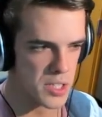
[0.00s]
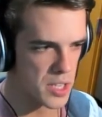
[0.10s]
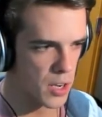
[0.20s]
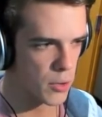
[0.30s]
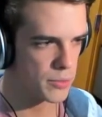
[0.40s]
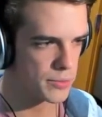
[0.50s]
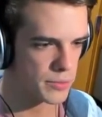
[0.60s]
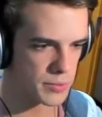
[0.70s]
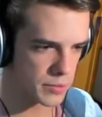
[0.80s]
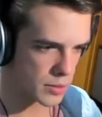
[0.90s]
discount.
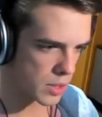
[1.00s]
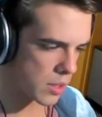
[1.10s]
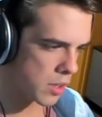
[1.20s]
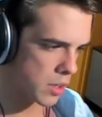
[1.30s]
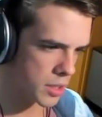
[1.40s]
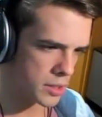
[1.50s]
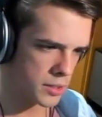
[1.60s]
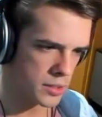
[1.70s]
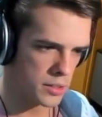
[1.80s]
Uh huh.